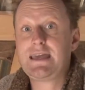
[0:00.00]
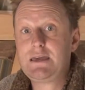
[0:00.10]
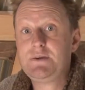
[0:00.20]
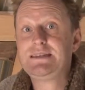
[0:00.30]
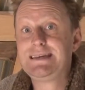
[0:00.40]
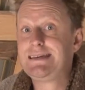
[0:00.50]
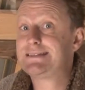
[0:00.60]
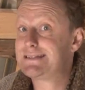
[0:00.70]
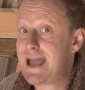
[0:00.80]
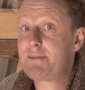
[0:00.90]
EBT
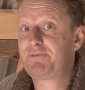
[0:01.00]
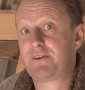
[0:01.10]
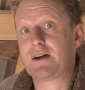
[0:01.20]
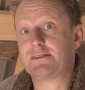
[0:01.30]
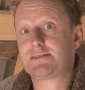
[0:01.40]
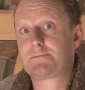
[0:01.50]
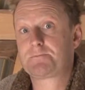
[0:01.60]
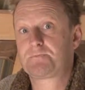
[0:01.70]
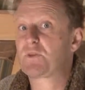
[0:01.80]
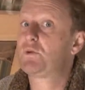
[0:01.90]
SNAP funds,
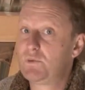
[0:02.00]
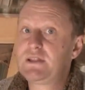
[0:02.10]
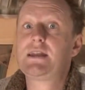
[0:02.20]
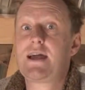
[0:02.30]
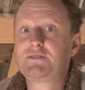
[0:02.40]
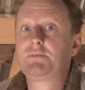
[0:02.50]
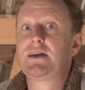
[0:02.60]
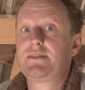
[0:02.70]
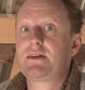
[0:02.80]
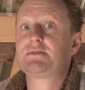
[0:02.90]
we're really going to have to
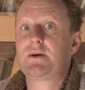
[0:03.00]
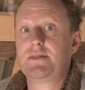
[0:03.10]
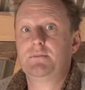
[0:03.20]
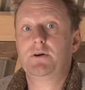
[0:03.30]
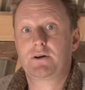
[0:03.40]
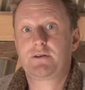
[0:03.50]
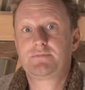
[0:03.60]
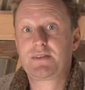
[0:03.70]
play things by the book.